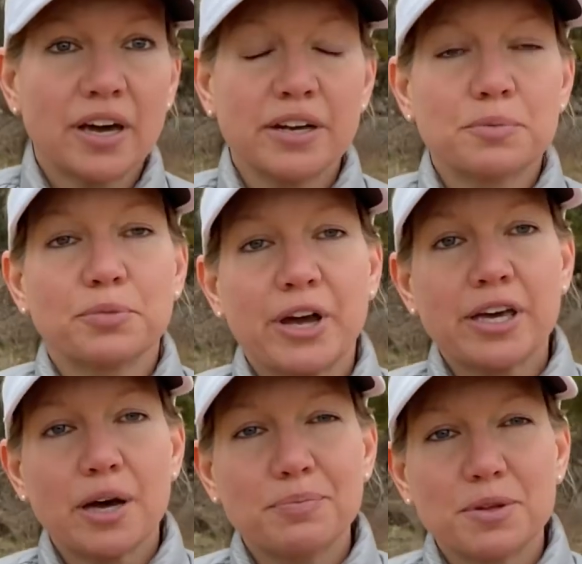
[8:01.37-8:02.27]
of break
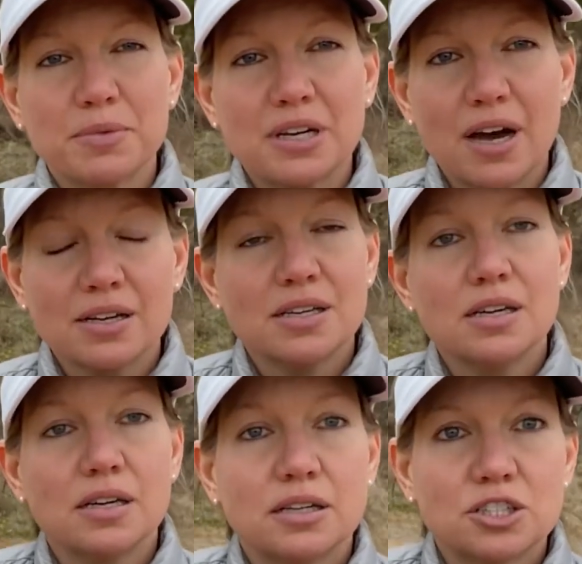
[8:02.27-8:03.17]
up the
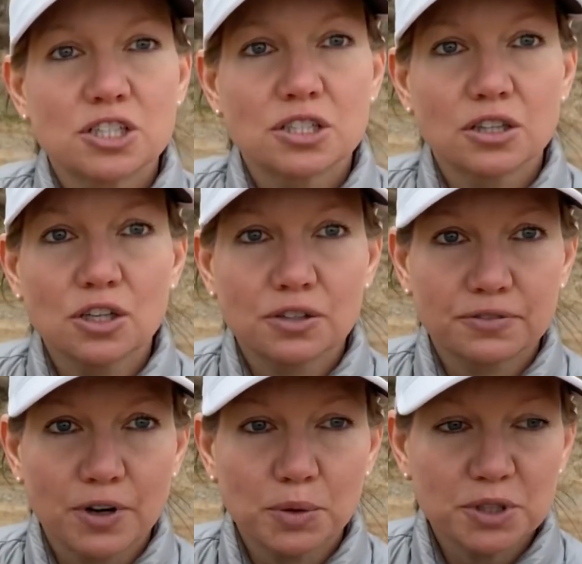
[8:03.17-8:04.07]
monotony and just look
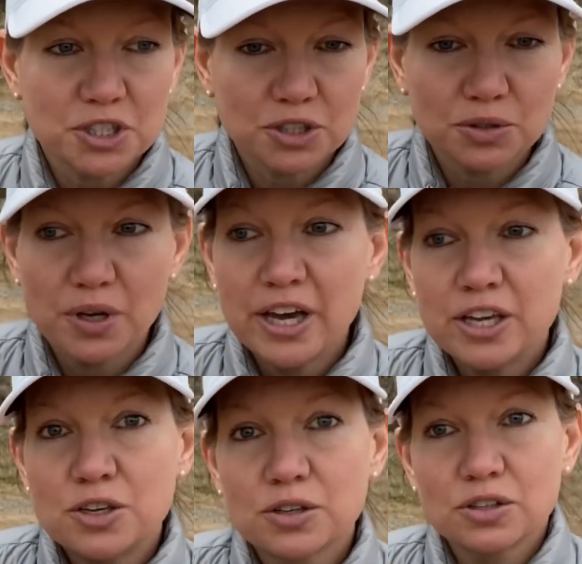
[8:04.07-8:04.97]
forward to.
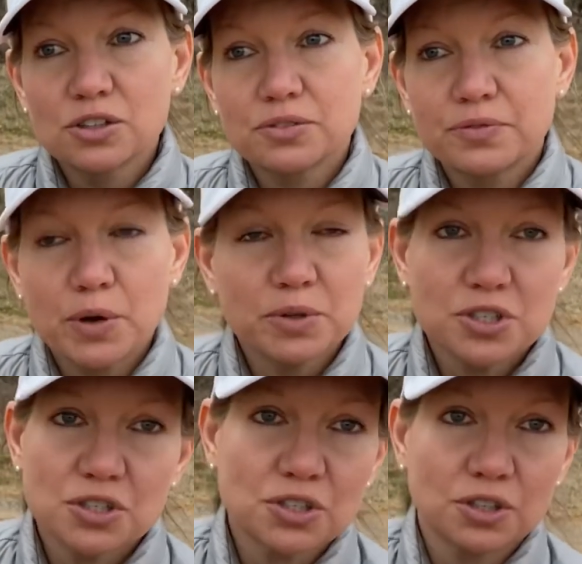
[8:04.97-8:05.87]
You can look forward
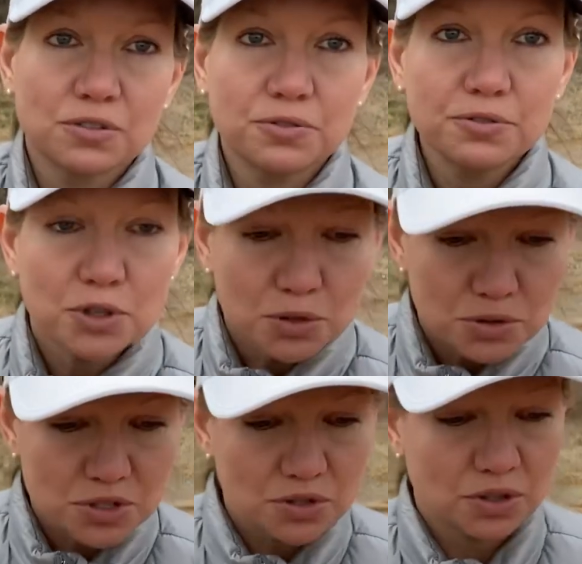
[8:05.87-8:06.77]
to certain
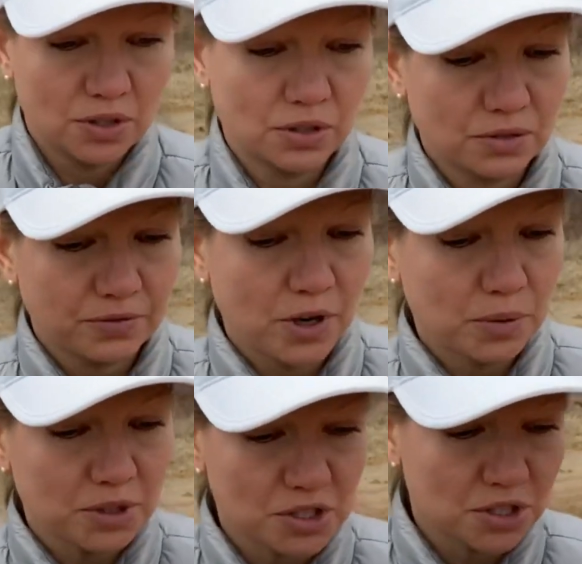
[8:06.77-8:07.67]
foods, you can look
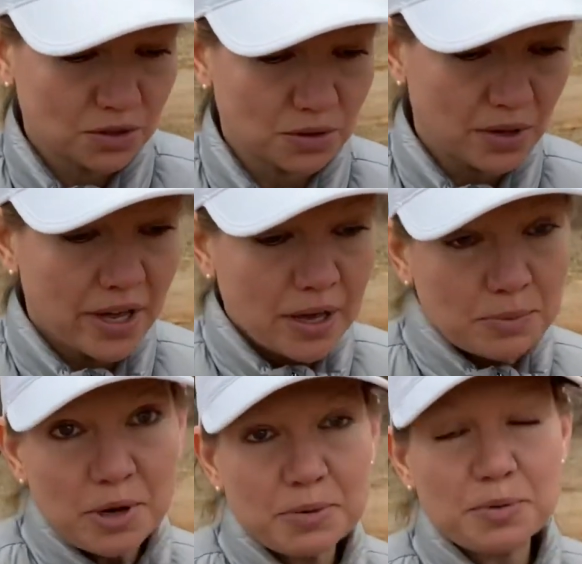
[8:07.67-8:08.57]
forward to
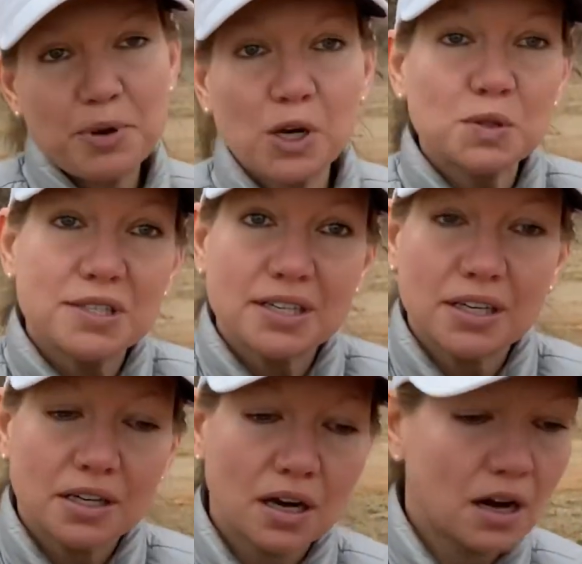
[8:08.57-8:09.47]
maybe
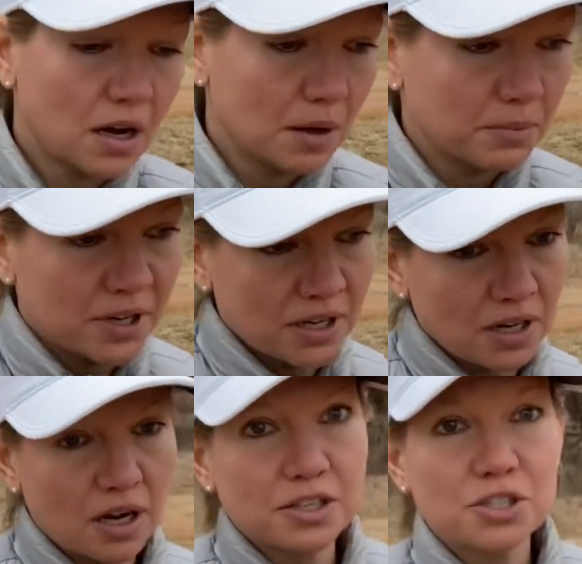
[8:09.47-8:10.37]
posting um,
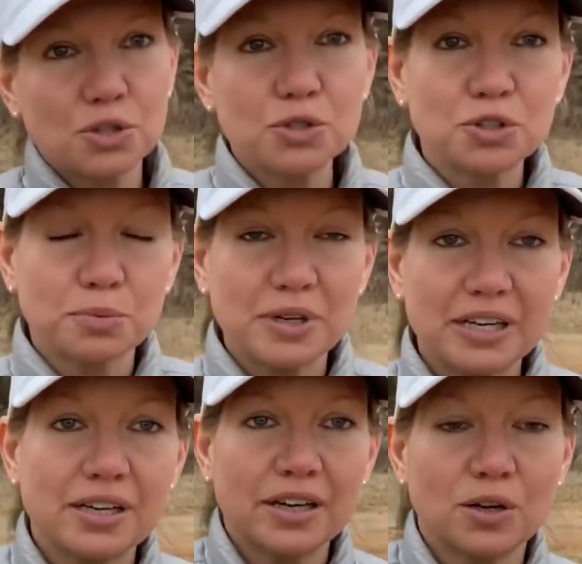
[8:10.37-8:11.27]
on social
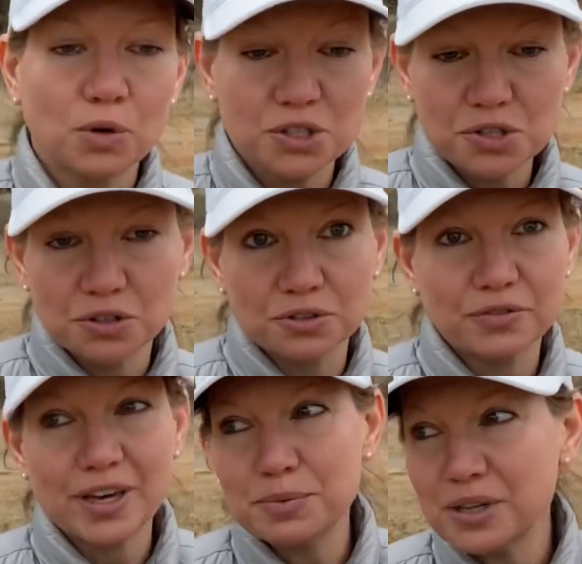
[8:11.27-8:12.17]
media or to your
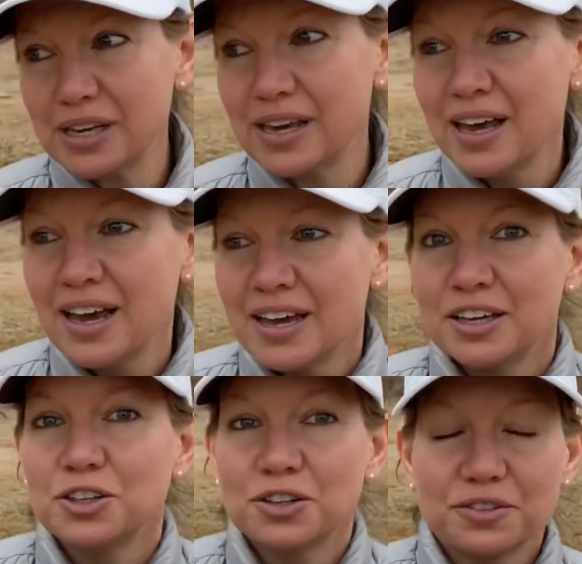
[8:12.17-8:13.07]
family,
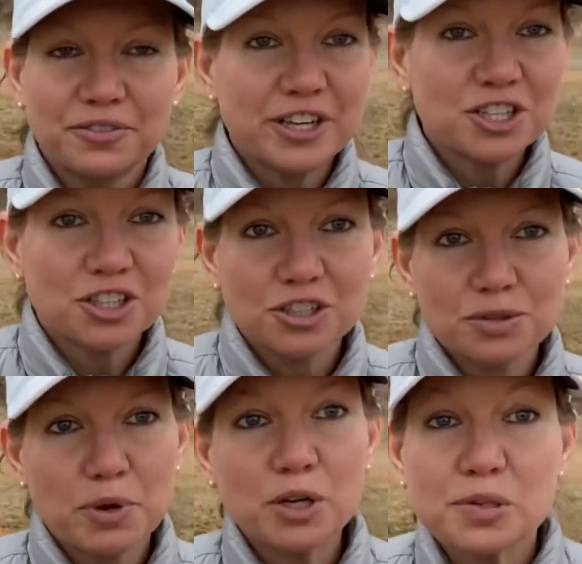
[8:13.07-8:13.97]
your adventure,
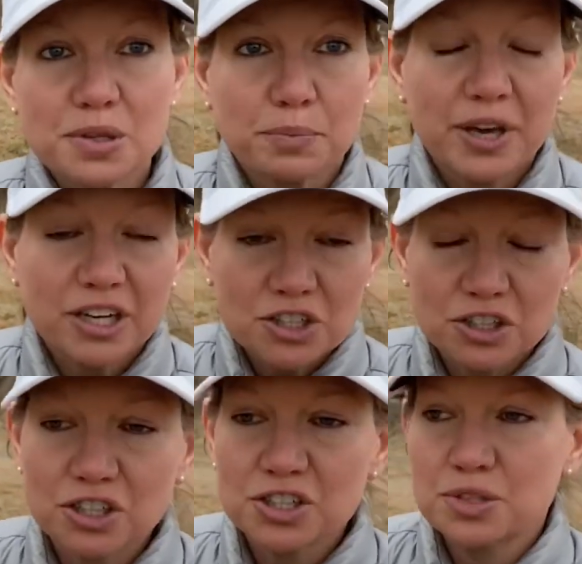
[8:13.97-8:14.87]
post some
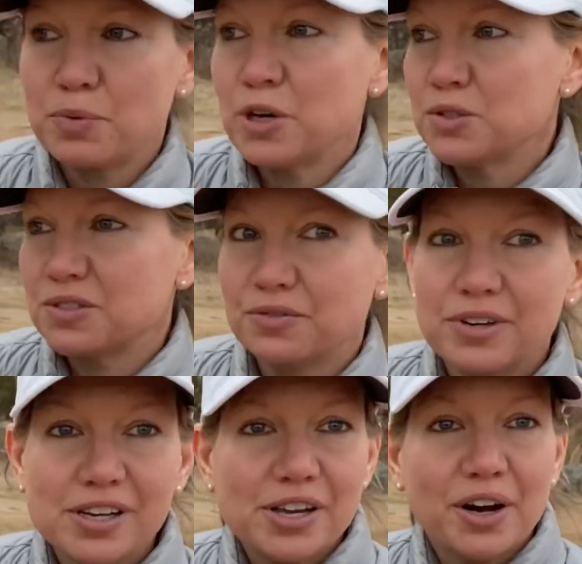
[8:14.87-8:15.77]
pictures, post a
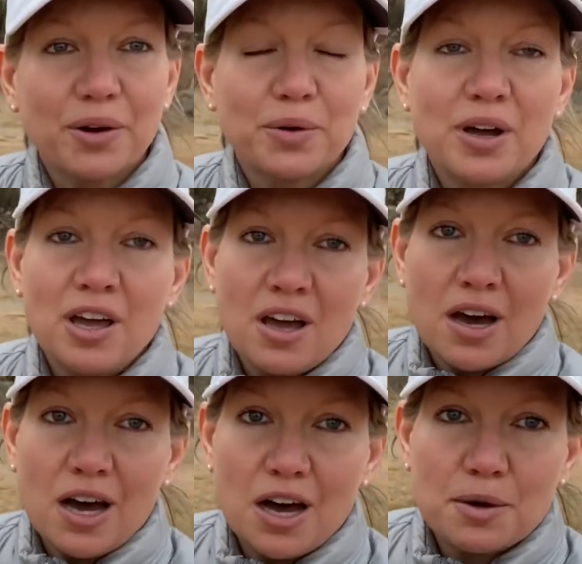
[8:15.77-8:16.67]
video.
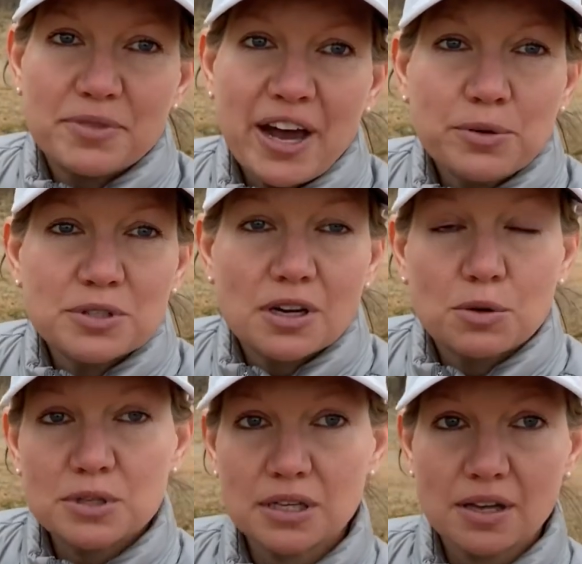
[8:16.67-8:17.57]
Um, that was
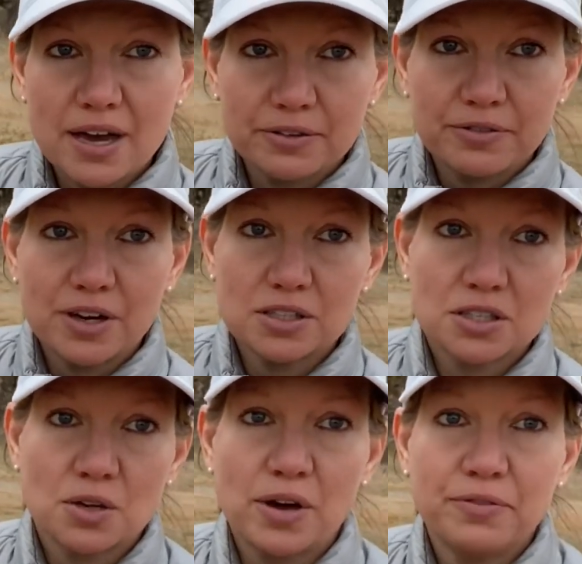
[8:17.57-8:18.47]
always a lot of fun,
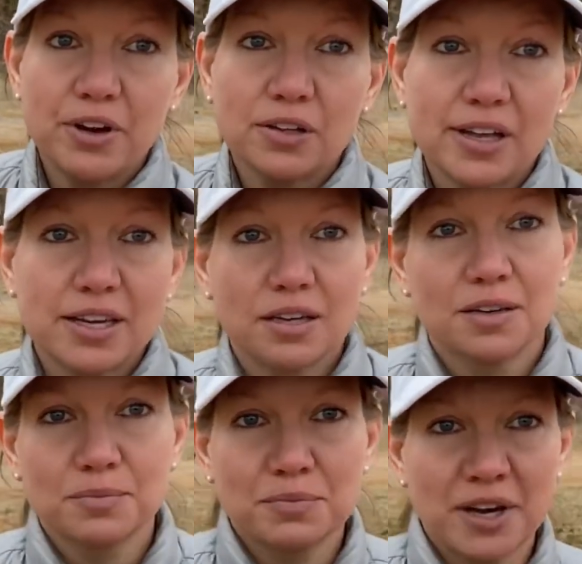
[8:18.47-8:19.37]
so I felt like
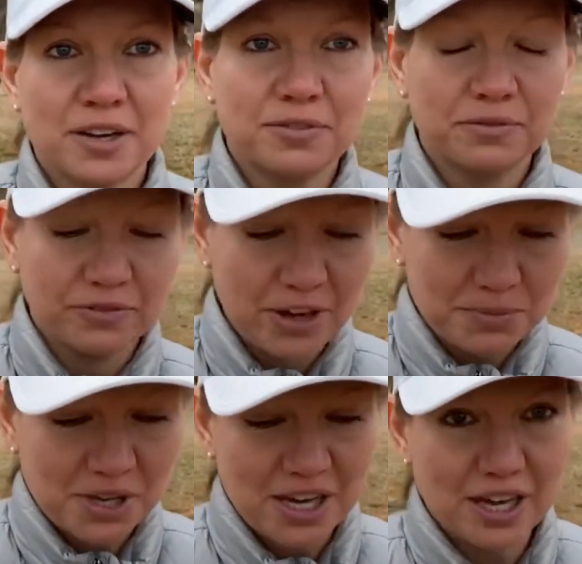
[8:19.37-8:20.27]
my
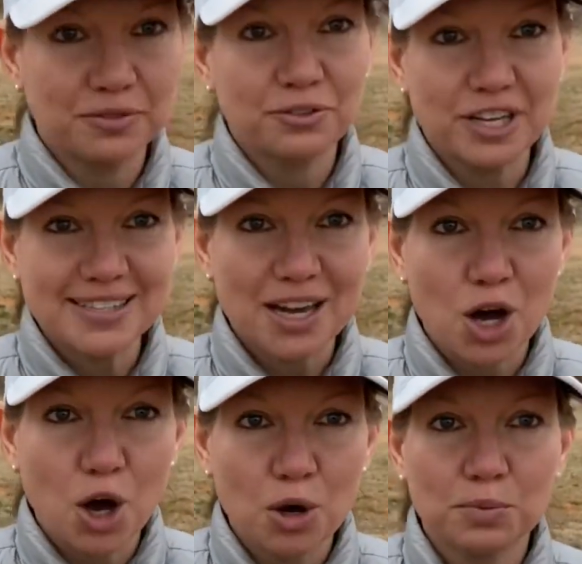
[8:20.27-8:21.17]
family and friends at
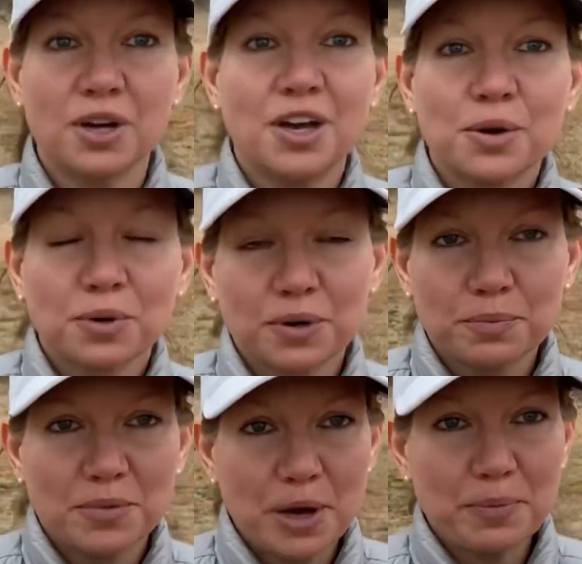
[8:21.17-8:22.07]
home were
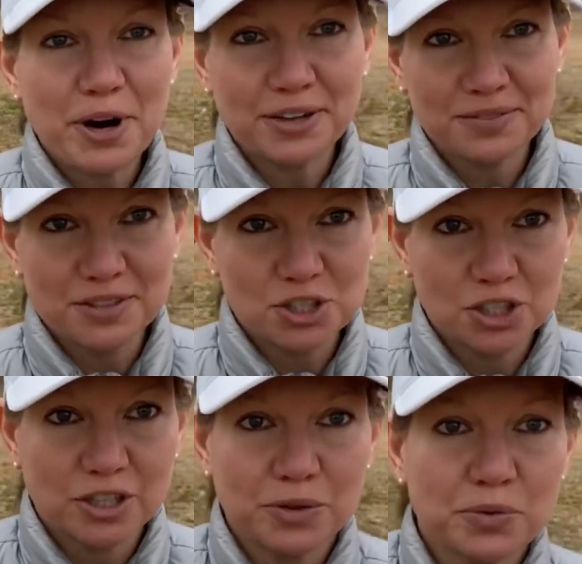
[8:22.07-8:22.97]
a part of the
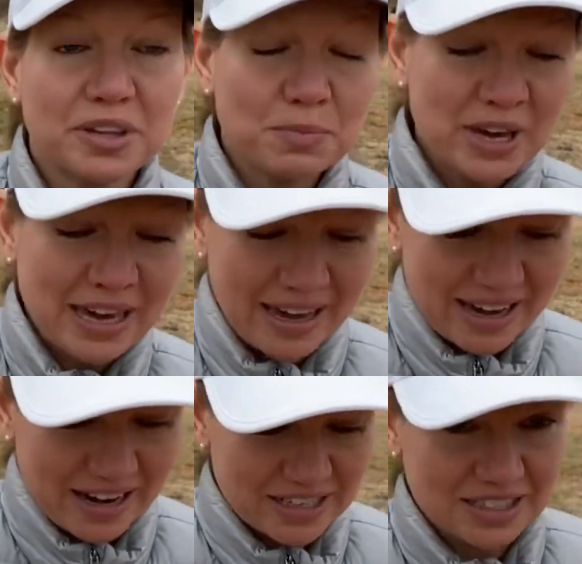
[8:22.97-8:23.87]
journey with me
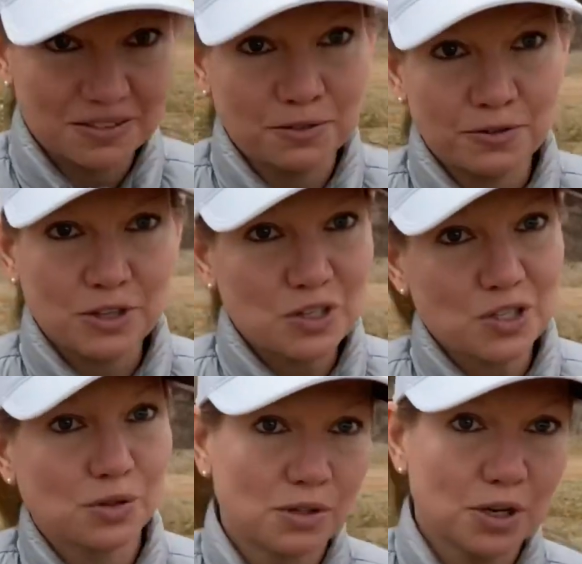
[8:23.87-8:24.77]
and I didn't feel
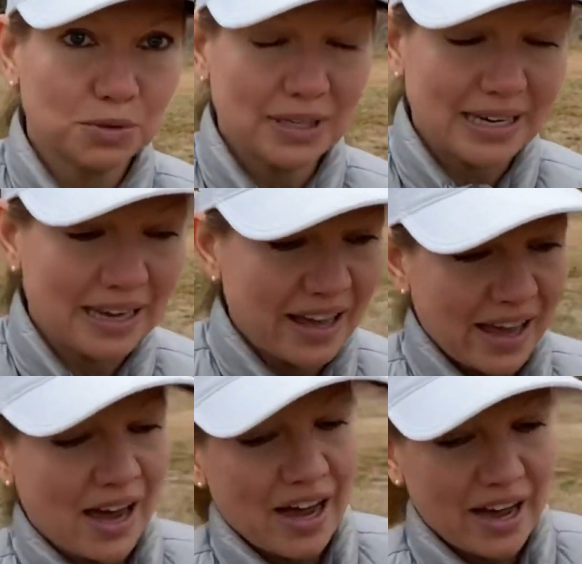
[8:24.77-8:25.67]
so lonely.
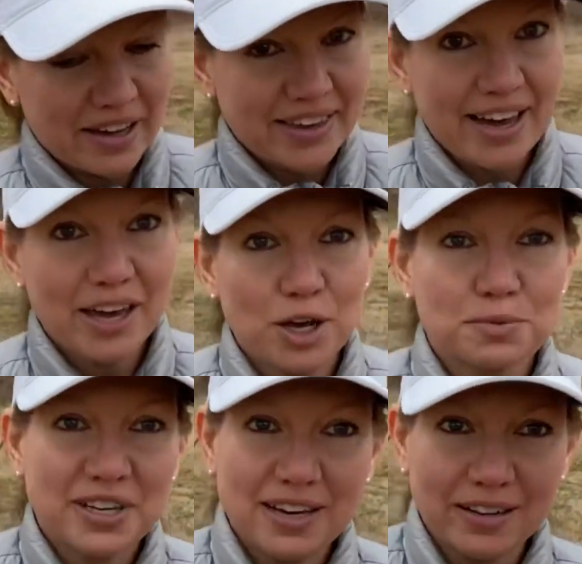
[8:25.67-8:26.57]
Uh, that
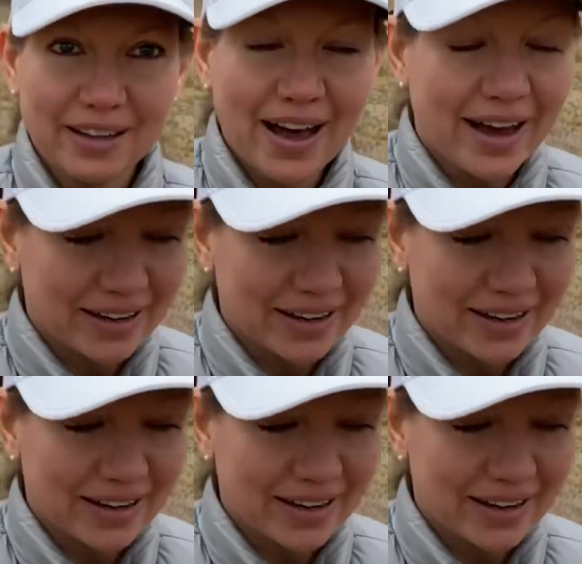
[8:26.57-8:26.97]
helped out a lot.